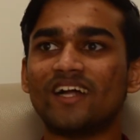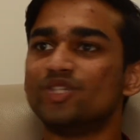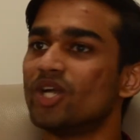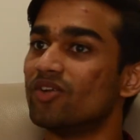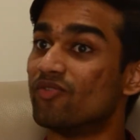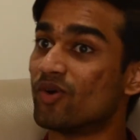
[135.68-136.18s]

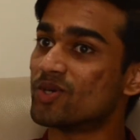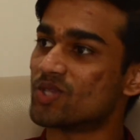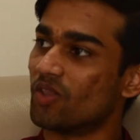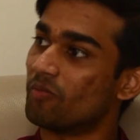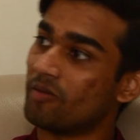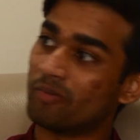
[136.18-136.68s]
try to focus
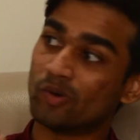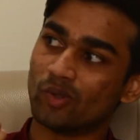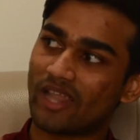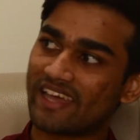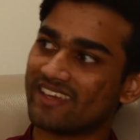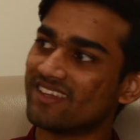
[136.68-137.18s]
on the people who
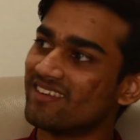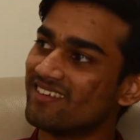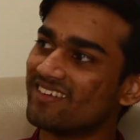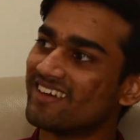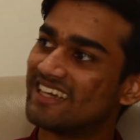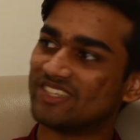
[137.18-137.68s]
like it,
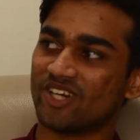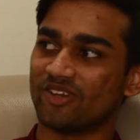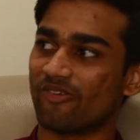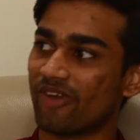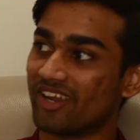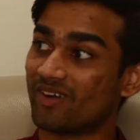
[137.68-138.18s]
and I try to
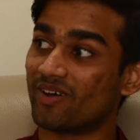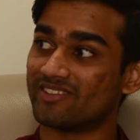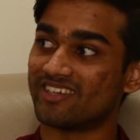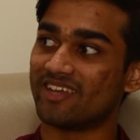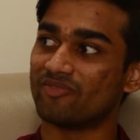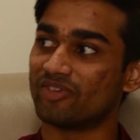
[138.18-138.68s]
create
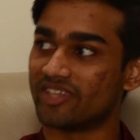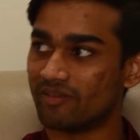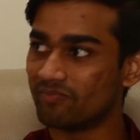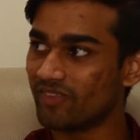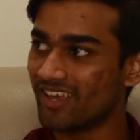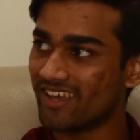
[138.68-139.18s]
content for
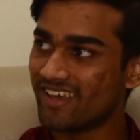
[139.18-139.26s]
them,